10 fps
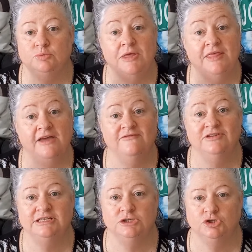when they
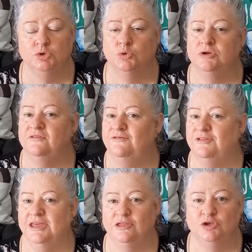visit Jordan for
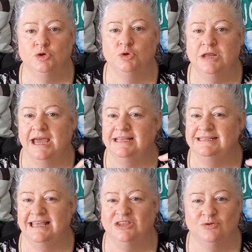their 2 days,
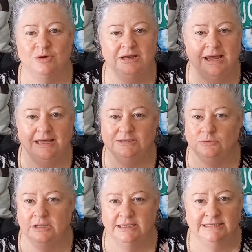their 3 days,
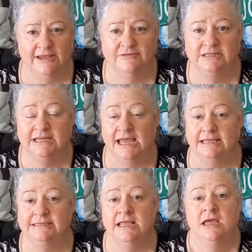or their 7
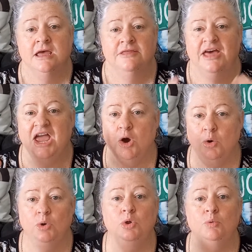days, they
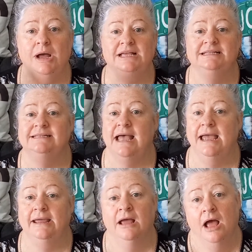always
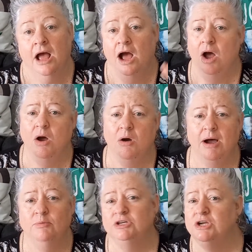say, "Oh,
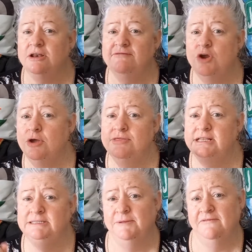I wish I'd have known
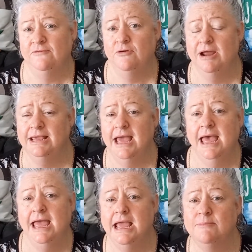this before I
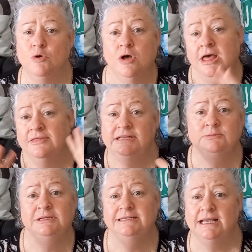came," or "This
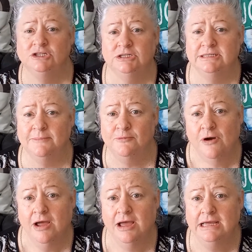was such a
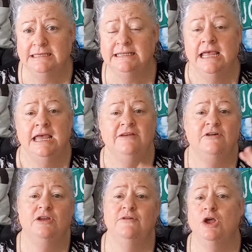surprise. If
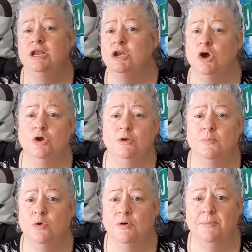I'd have only known
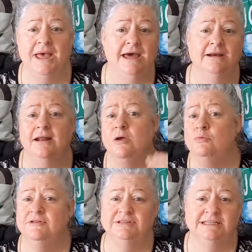more about it, I
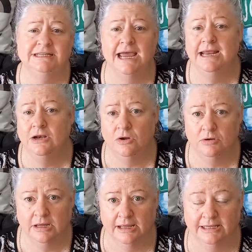would have stayed
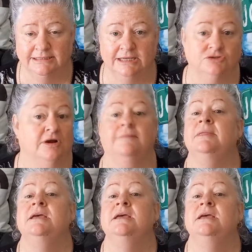longer," etc.